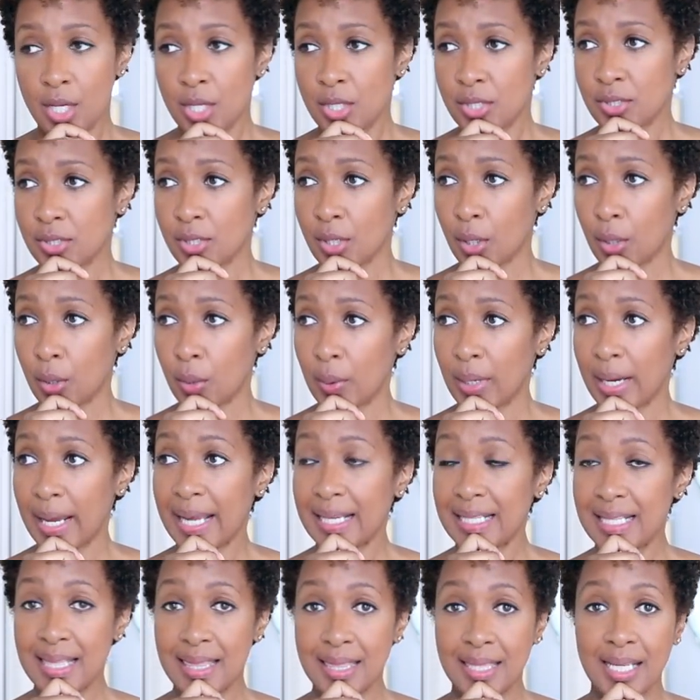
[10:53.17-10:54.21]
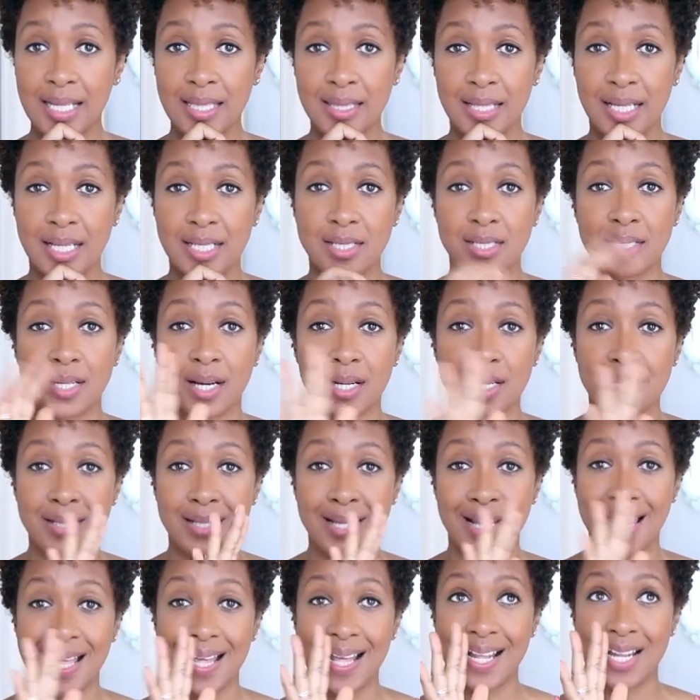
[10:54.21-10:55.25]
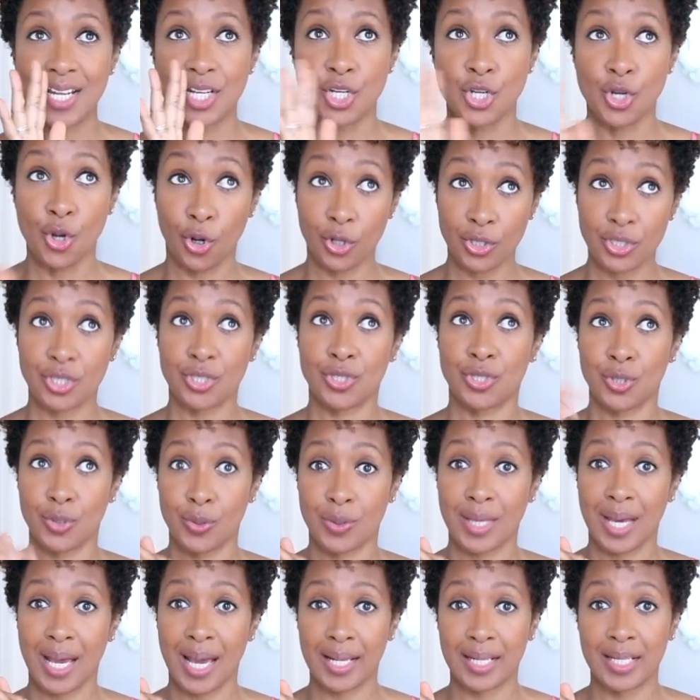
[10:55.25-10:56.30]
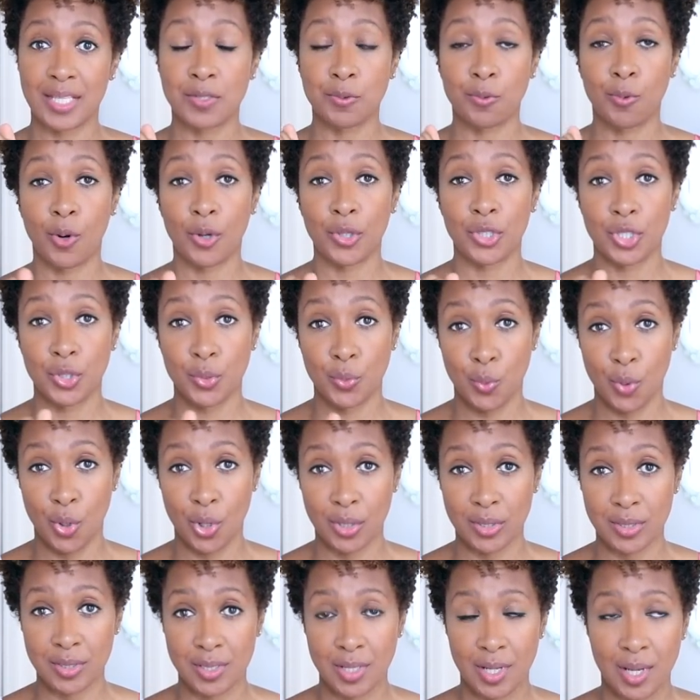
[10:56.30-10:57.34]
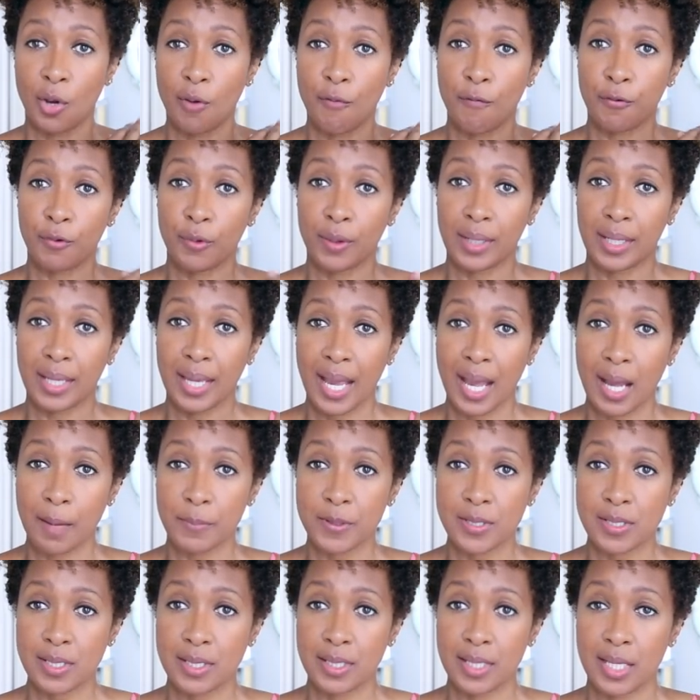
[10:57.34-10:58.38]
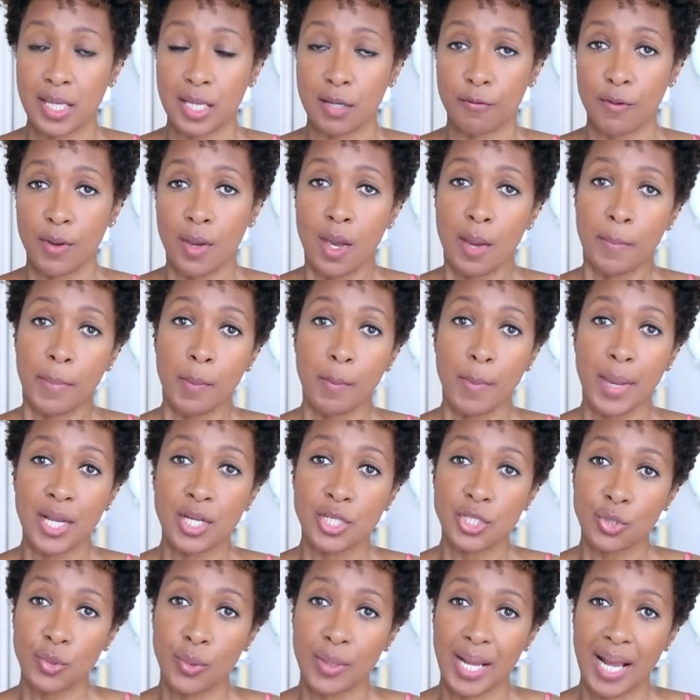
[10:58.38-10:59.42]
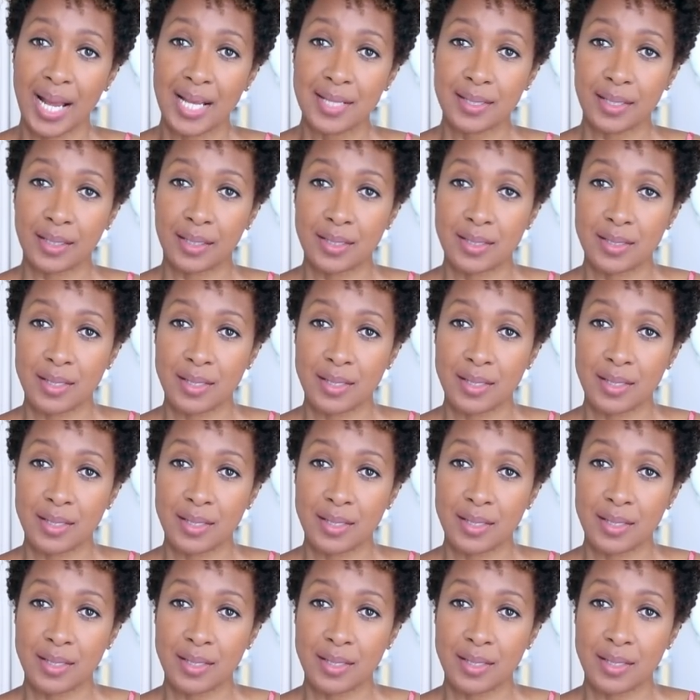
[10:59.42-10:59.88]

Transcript: So anything that does not to do that is what you want. Go for a cap sleeve, but make sure it has like a